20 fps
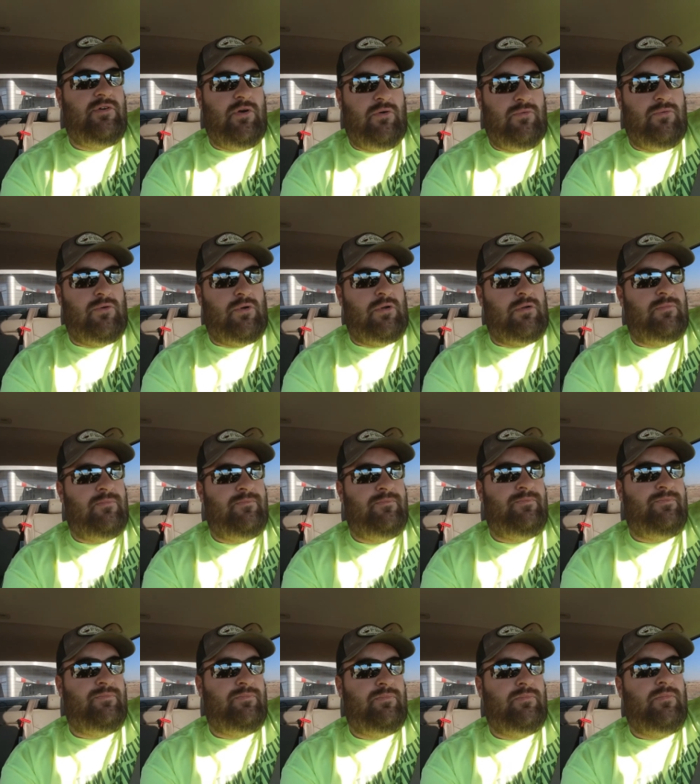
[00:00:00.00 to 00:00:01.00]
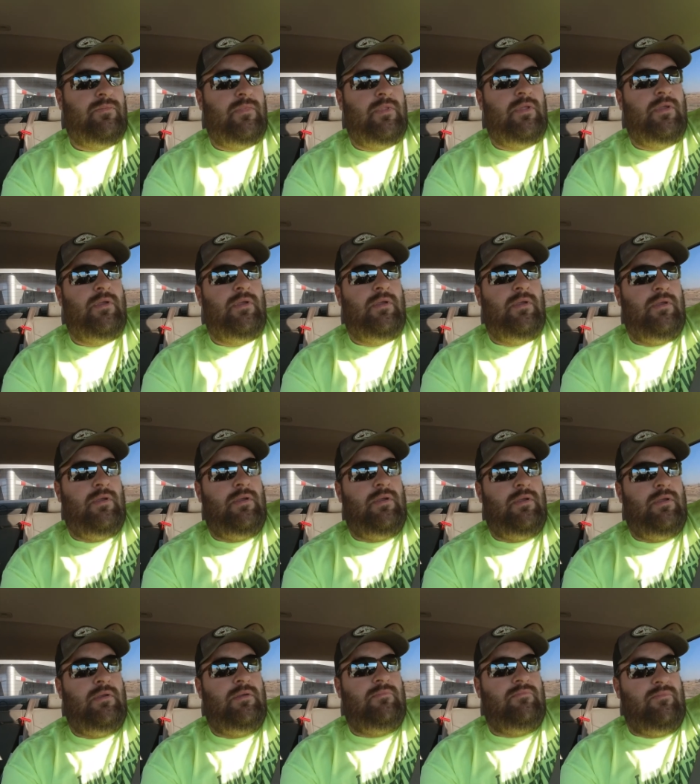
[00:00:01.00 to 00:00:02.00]

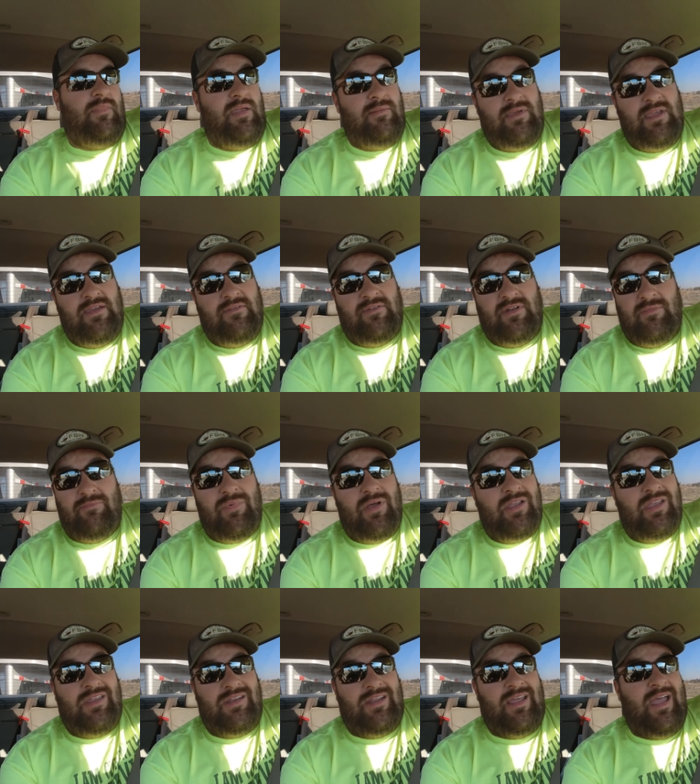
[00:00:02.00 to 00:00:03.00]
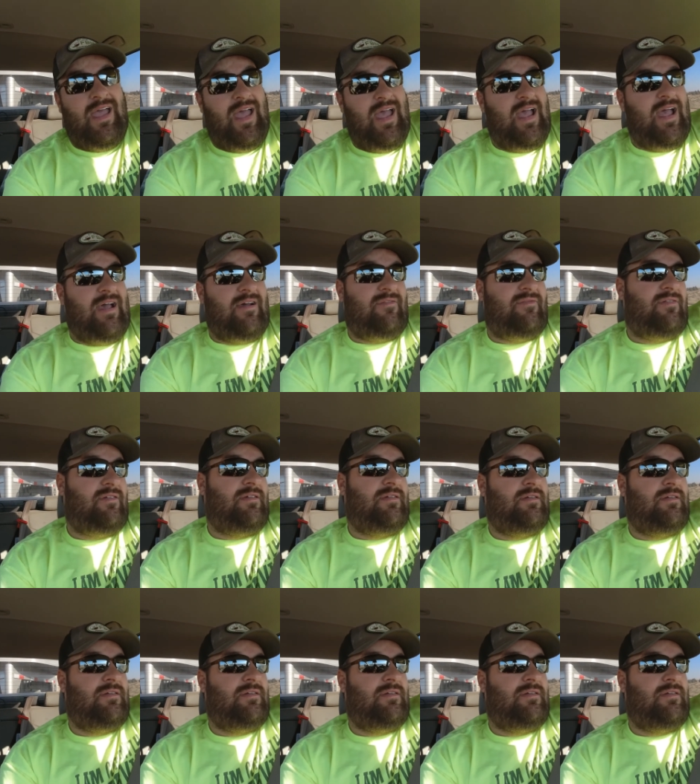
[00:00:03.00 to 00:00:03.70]
corn, maybe even a bucket and a half.